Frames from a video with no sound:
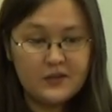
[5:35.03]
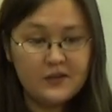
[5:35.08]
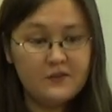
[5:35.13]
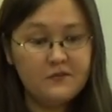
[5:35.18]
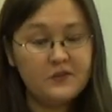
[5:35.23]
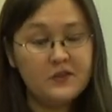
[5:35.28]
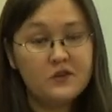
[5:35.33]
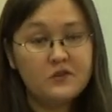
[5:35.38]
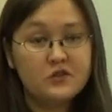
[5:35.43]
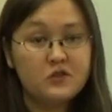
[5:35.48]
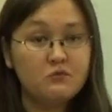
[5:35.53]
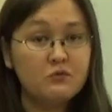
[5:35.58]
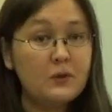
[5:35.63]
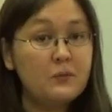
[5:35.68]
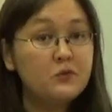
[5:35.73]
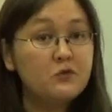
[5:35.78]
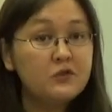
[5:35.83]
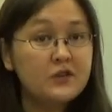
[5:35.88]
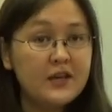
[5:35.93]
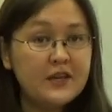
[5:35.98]
If there's a
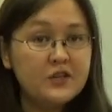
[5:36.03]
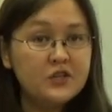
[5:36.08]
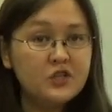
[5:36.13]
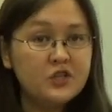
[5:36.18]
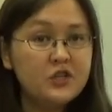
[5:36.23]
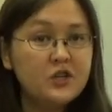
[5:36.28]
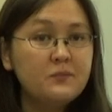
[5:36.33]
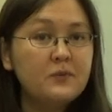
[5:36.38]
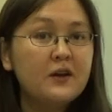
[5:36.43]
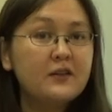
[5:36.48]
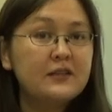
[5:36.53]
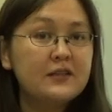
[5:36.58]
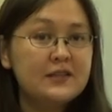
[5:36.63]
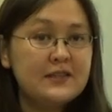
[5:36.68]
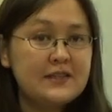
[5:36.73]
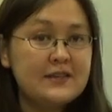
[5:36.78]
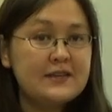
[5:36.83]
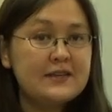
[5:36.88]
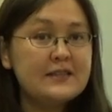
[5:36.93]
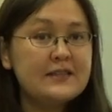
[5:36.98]
reputation about the
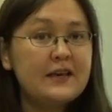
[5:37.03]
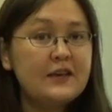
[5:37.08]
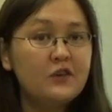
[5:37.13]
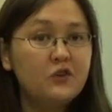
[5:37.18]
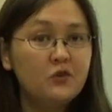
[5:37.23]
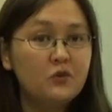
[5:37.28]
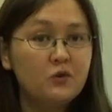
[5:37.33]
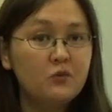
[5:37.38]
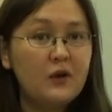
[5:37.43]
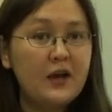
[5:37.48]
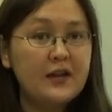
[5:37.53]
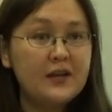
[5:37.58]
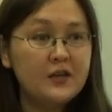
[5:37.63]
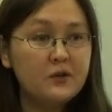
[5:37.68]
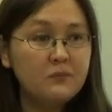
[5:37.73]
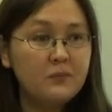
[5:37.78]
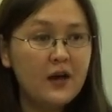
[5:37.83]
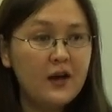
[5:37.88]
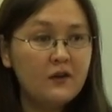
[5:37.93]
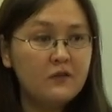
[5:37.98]
thing that you are writing
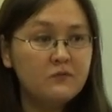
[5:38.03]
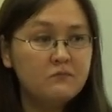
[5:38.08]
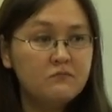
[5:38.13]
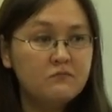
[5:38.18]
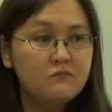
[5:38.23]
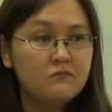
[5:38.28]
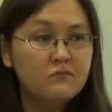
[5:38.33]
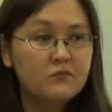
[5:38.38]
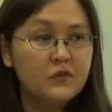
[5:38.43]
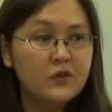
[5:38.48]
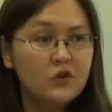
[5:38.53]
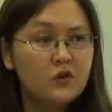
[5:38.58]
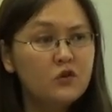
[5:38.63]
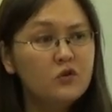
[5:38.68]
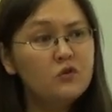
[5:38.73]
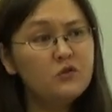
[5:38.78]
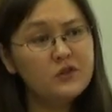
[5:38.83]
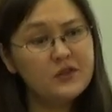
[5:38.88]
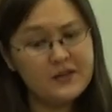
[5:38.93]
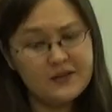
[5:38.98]
about,
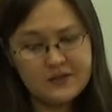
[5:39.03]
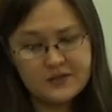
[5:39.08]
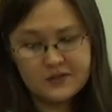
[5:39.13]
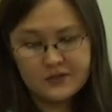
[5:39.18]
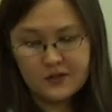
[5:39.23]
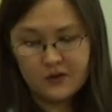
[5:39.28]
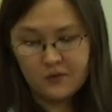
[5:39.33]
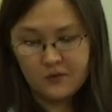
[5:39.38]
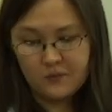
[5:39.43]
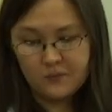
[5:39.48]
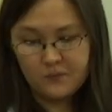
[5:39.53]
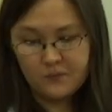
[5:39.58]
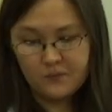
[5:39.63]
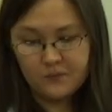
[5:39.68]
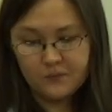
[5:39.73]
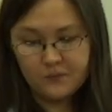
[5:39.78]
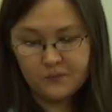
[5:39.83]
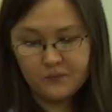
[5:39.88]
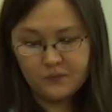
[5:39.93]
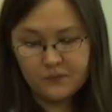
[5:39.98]
who thinks so?
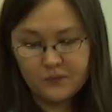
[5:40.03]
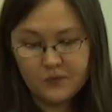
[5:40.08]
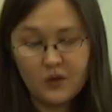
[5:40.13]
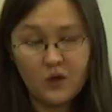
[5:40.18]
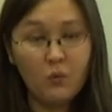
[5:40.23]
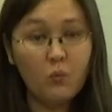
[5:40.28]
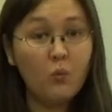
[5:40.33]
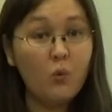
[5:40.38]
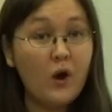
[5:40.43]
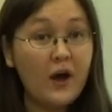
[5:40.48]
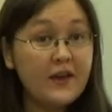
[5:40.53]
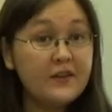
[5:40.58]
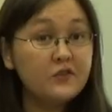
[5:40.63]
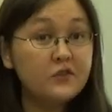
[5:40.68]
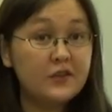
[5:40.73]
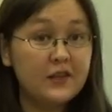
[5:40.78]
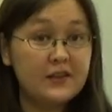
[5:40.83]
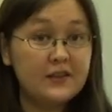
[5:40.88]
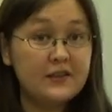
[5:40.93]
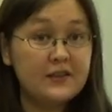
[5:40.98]
Why do
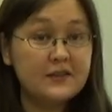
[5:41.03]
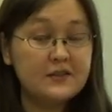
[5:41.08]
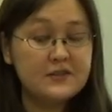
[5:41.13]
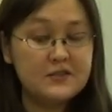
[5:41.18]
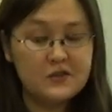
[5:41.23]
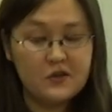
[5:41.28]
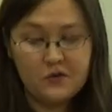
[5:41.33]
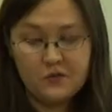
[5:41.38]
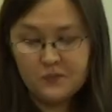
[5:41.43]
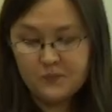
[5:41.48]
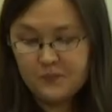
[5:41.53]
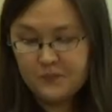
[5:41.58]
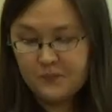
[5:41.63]
they think so?